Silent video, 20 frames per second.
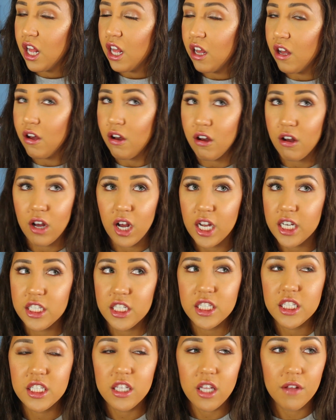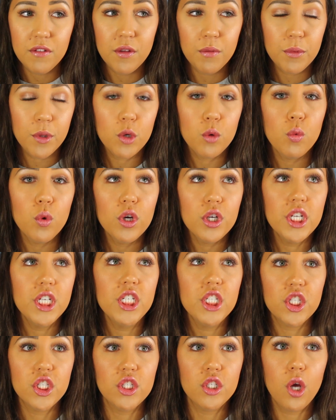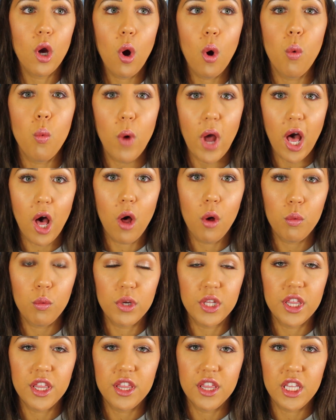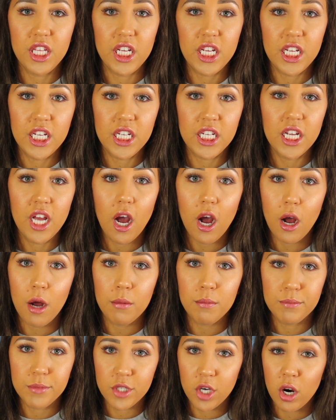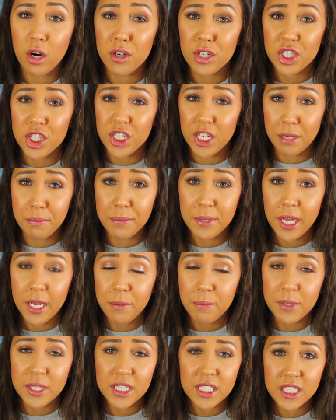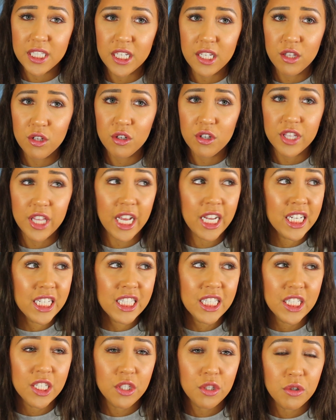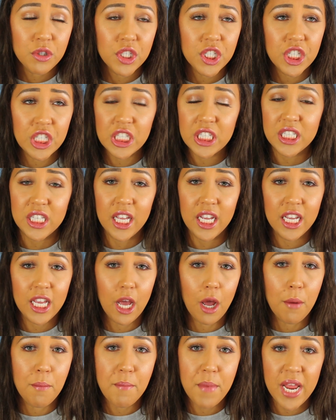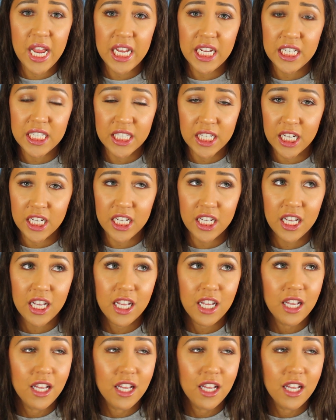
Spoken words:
Oh, I just love them. They're working so well with the Tarte Shape Tape concealer. That concealer is just like amazing.